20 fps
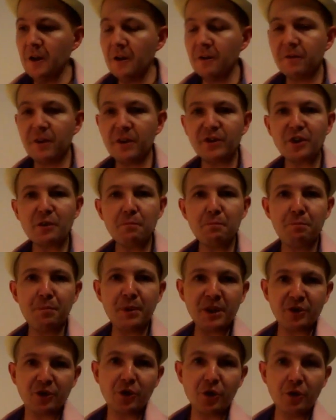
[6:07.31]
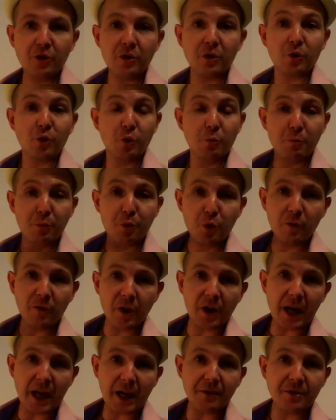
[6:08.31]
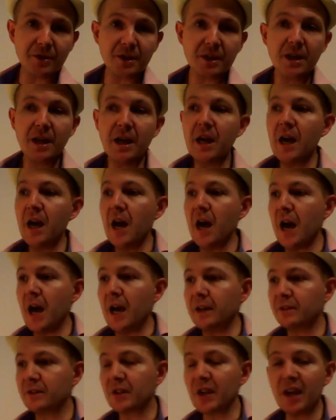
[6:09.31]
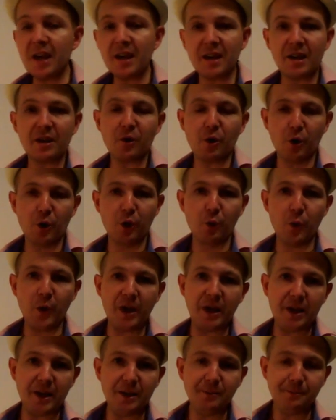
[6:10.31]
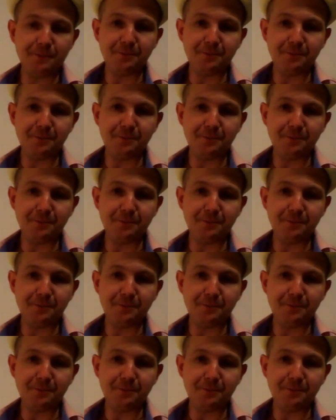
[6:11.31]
find the ambition to improve our lives, and take it all the way.